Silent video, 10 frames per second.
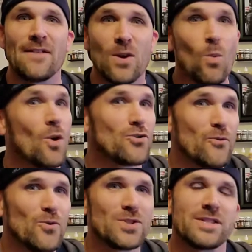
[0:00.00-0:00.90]
a
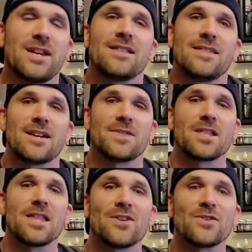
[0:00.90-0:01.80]
wonderful stat line that
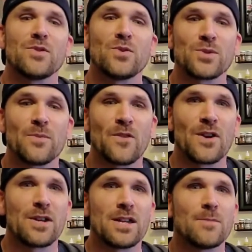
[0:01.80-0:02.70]
allows them to do some
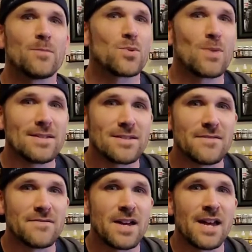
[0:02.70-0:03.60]
very
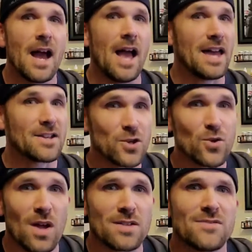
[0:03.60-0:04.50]
impressive and
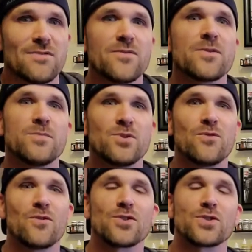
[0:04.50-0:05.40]
aggressive
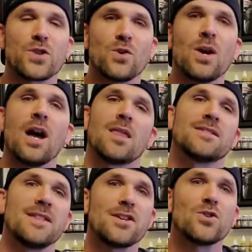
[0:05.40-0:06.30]
maneuvers. So let's
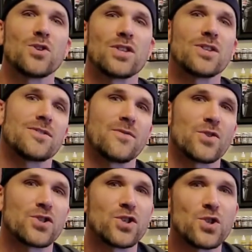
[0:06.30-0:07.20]
take a look at this
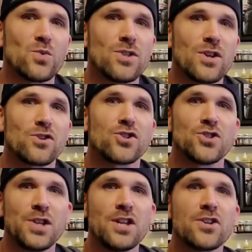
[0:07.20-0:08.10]
first. Just with their
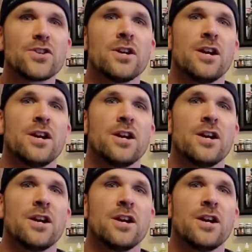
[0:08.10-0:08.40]
sheer